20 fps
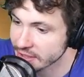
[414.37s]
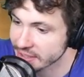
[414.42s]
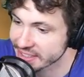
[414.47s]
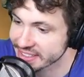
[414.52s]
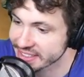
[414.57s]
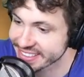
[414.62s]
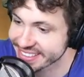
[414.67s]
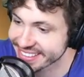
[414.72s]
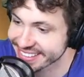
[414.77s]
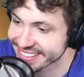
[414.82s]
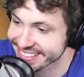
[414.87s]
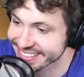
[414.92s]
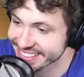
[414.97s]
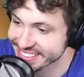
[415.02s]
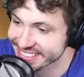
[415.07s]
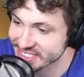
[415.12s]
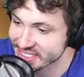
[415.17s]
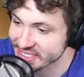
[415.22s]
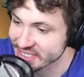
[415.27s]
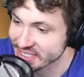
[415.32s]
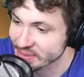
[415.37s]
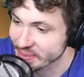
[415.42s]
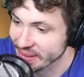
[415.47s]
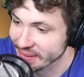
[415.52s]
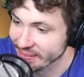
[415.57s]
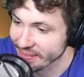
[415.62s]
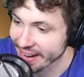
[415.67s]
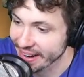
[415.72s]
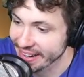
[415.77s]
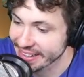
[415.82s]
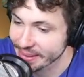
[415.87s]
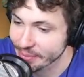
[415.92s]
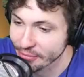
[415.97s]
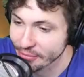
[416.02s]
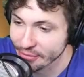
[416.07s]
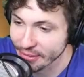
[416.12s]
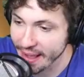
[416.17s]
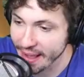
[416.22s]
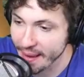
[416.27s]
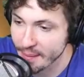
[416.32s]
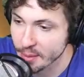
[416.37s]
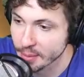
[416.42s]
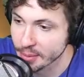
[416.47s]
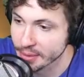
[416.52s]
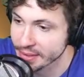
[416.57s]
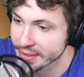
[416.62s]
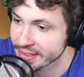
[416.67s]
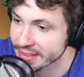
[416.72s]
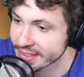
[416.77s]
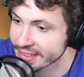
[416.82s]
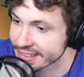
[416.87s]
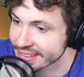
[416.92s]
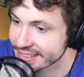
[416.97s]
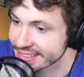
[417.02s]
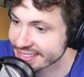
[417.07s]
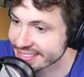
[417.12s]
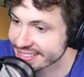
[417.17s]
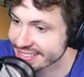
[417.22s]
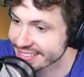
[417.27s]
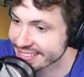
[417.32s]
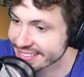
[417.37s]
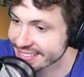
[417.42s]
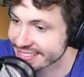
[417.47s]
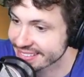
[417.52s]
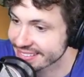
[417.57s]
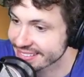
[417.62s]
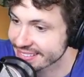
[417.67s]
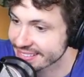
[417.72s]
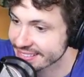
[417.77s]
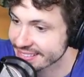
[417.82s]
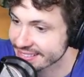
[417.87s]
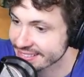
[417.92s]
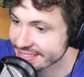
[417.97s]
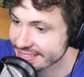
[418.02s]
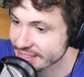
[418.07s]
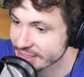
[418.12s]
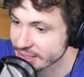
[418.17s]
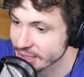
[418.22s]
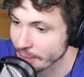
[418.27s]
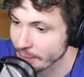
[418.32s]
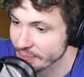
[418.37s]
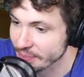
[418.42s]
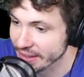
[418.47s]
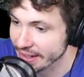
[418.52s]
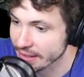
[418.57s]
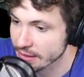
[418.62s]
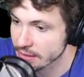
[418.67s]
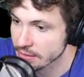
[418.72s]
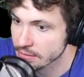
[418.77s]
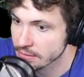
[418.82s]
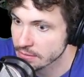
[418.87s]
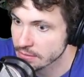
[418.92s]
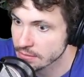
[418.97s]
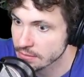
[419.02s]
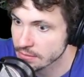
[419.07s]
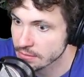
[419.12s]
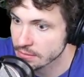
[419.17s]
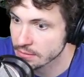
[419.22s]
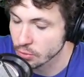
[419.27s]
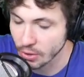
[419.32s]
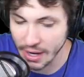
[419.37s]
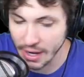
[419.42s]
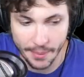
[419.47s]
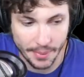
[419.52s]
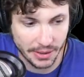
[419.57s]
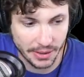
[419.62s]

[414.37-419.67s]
this should just be a random flammable something. Well, Crap,